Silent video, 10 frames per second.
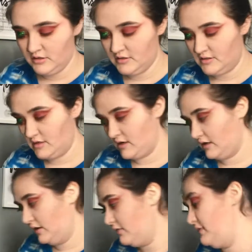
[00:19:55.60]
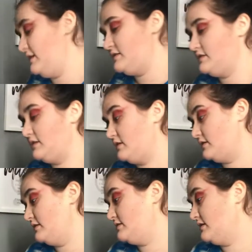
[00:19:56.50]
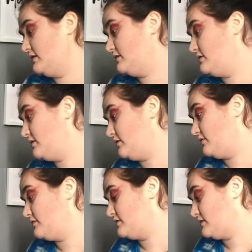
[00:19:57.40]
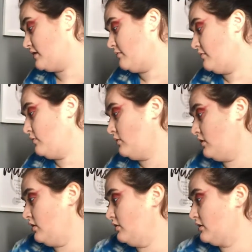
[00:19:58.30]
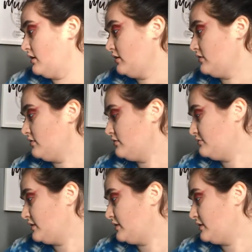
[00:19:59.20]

And just, yeah, like, my insecurities lately too are just up the wall. Like,